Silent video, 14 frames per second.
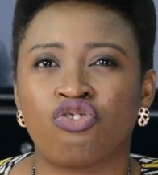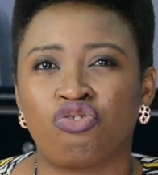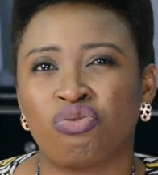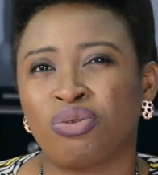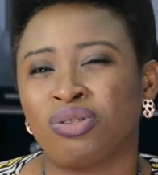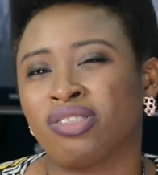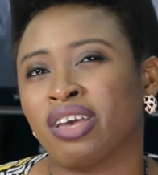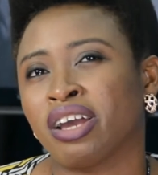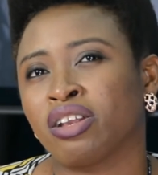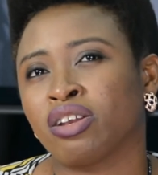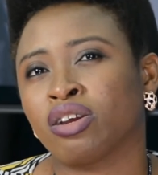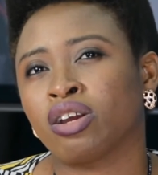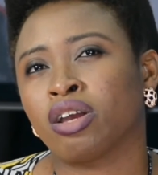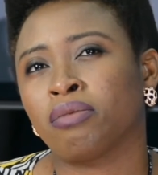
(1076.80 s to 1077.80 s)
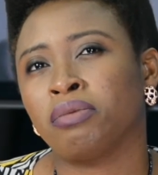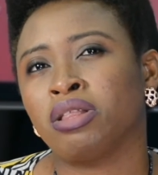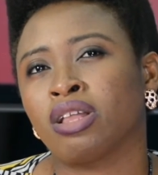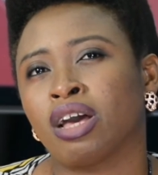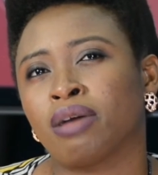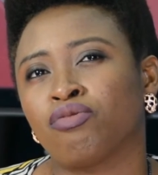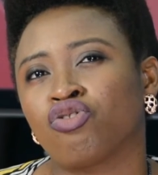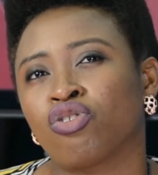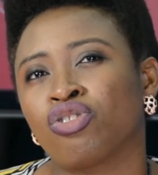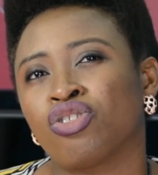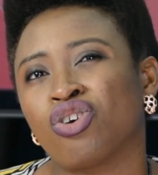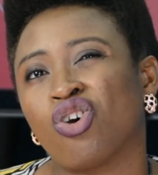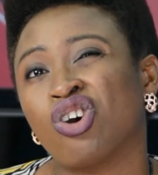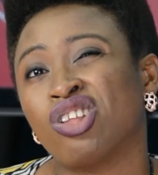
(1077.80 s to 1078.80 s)
the true designer, I mean, I'm sure
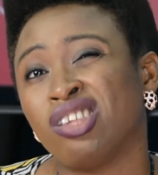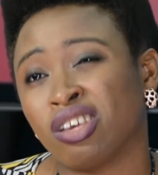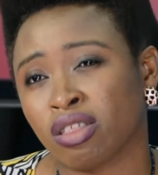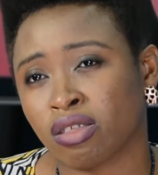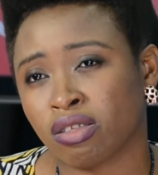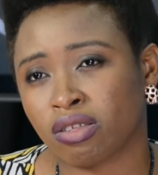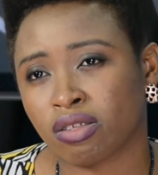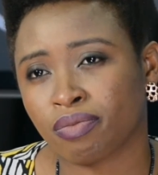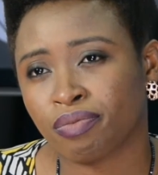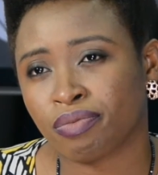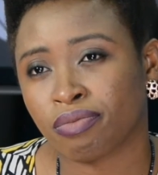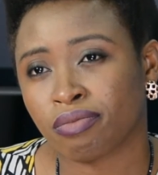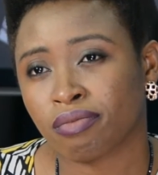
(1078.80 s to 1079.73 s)
the audience,